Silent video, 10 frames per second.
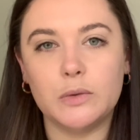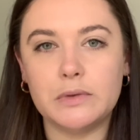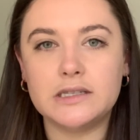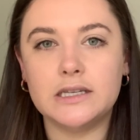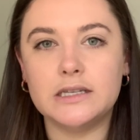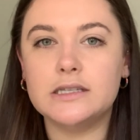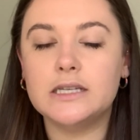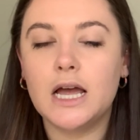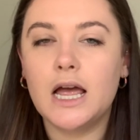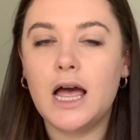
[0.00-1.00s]
and
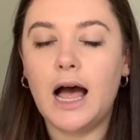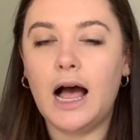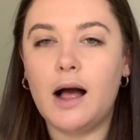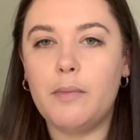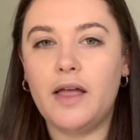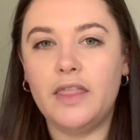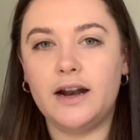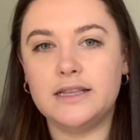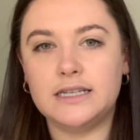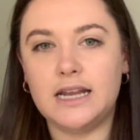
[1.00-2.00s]
Mrs. Um, and then
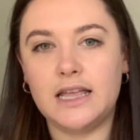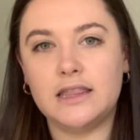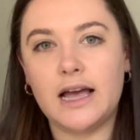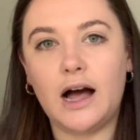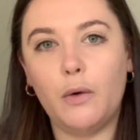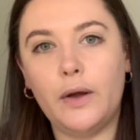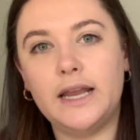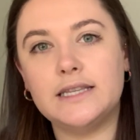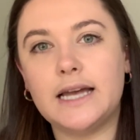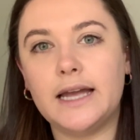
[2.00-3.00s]
underneath our
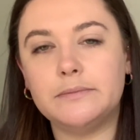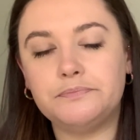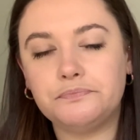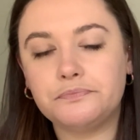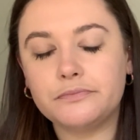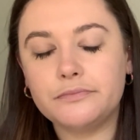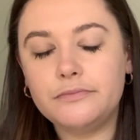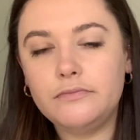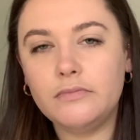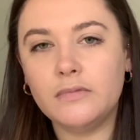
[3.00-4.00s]
wedding date
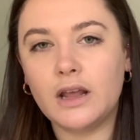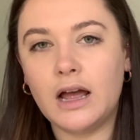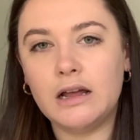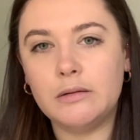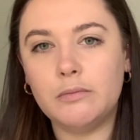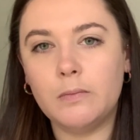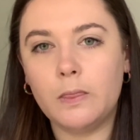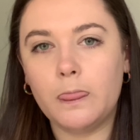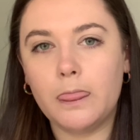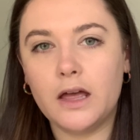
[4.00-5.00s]
um,
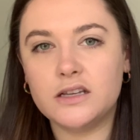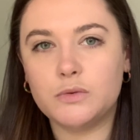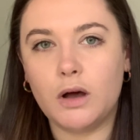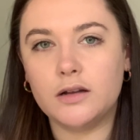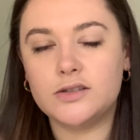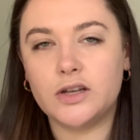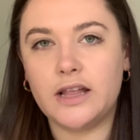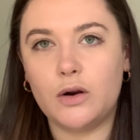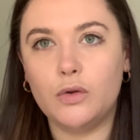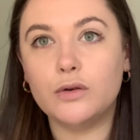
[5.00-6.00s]
as well. So
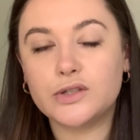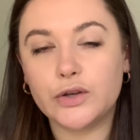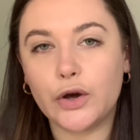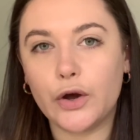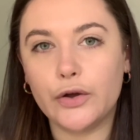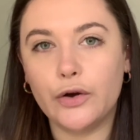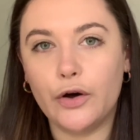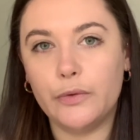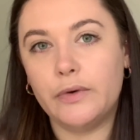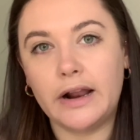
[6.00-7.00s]
that'll also go
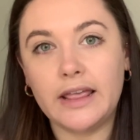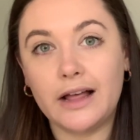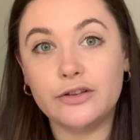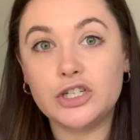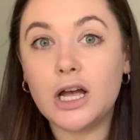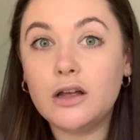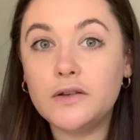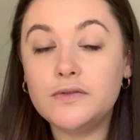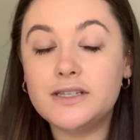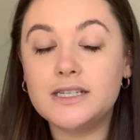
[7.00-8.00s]
on one of the other
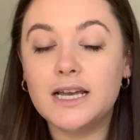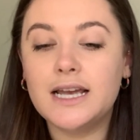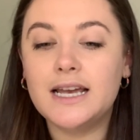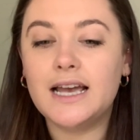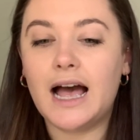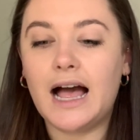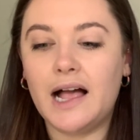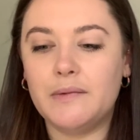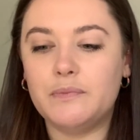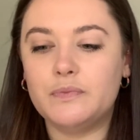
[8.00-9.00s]
shelves.
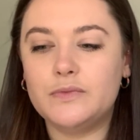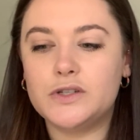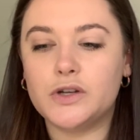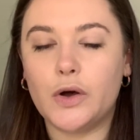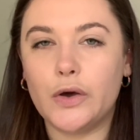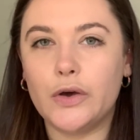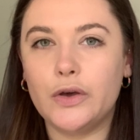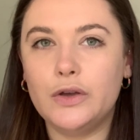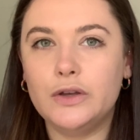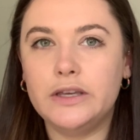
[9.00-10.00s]
Um, so
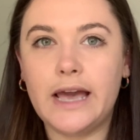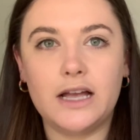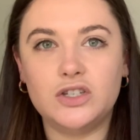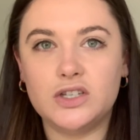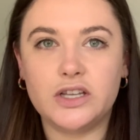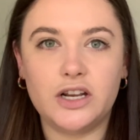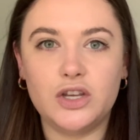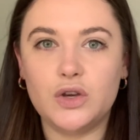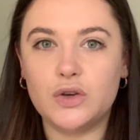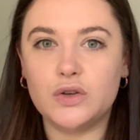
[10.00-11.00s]
yeah, just going to
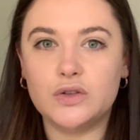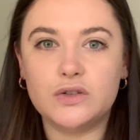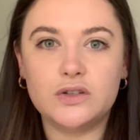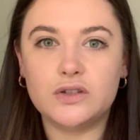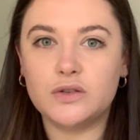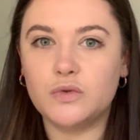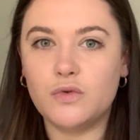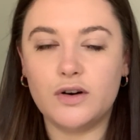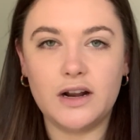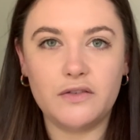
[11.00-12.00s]
use
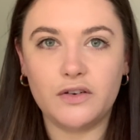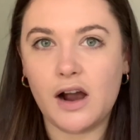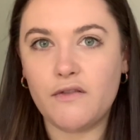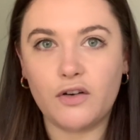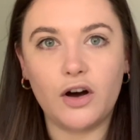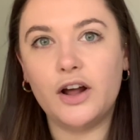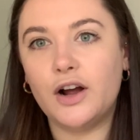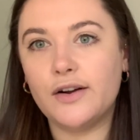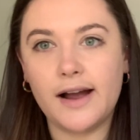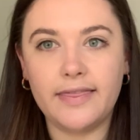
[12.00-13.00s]
whatever I've got
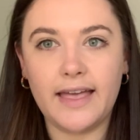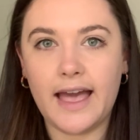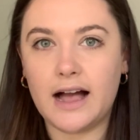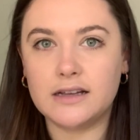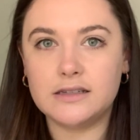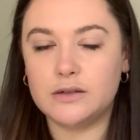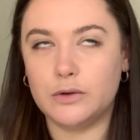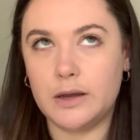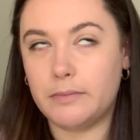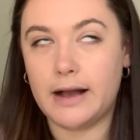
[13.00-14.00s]
around the house
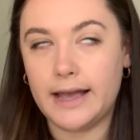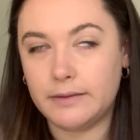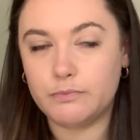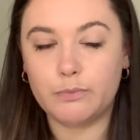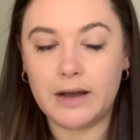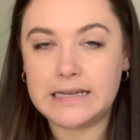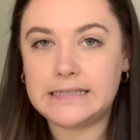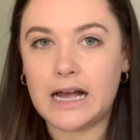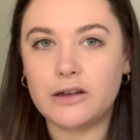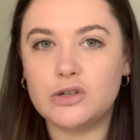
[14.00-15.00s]
or in my, my
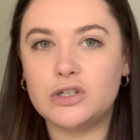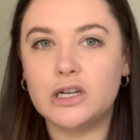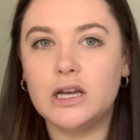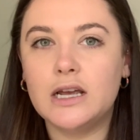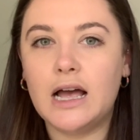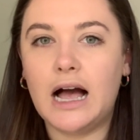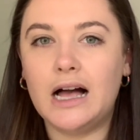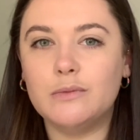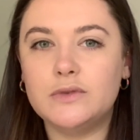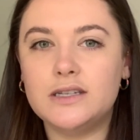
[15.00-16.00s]
stash
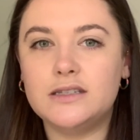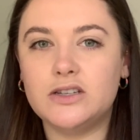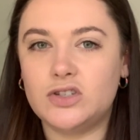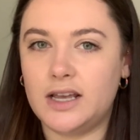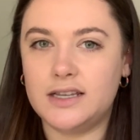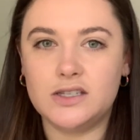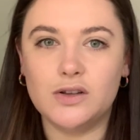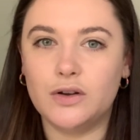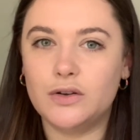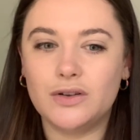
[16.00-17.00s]
um, to stitch these,
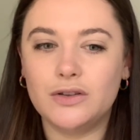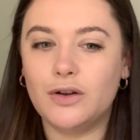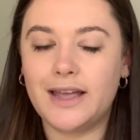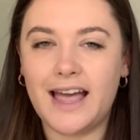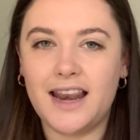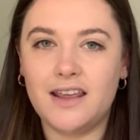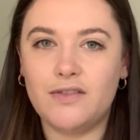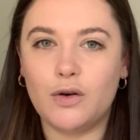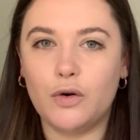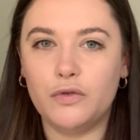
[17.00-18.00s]
not, not get any of
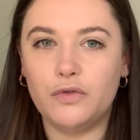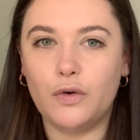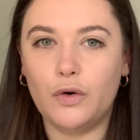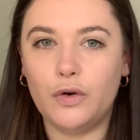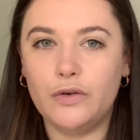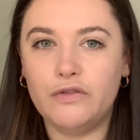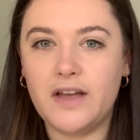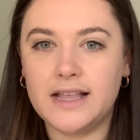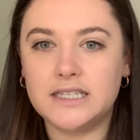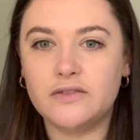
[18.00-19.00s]
the called for
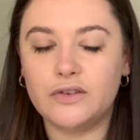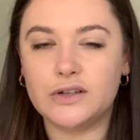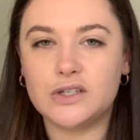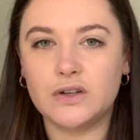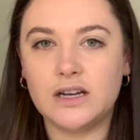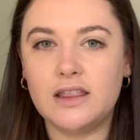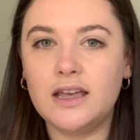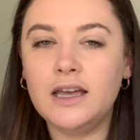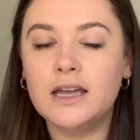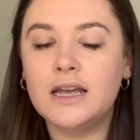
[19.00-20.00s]
fancy floss or anything.